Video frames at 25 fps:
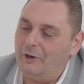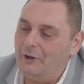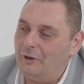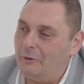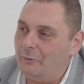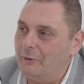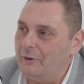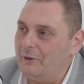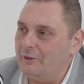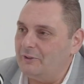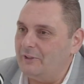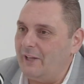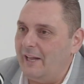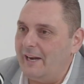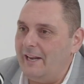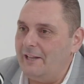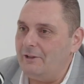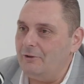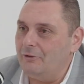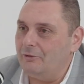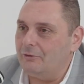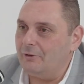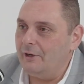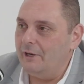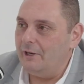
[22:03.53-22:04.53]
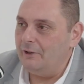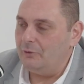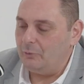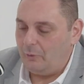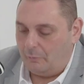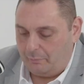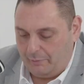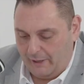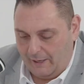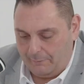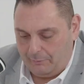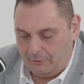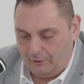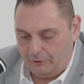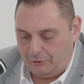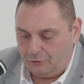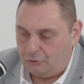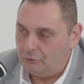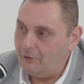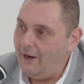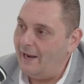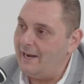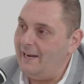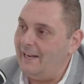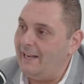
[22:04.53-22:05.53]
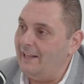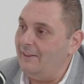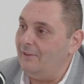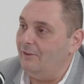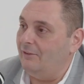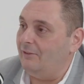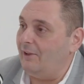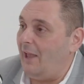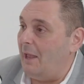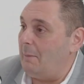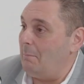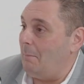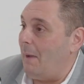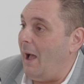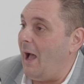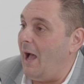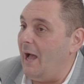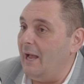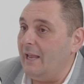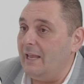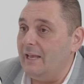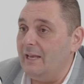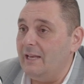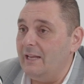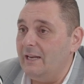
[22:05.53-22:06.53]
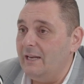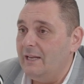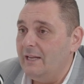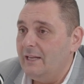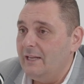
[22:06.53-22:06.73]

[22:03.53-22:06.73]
in the real estate industry is when people are trading in the same market,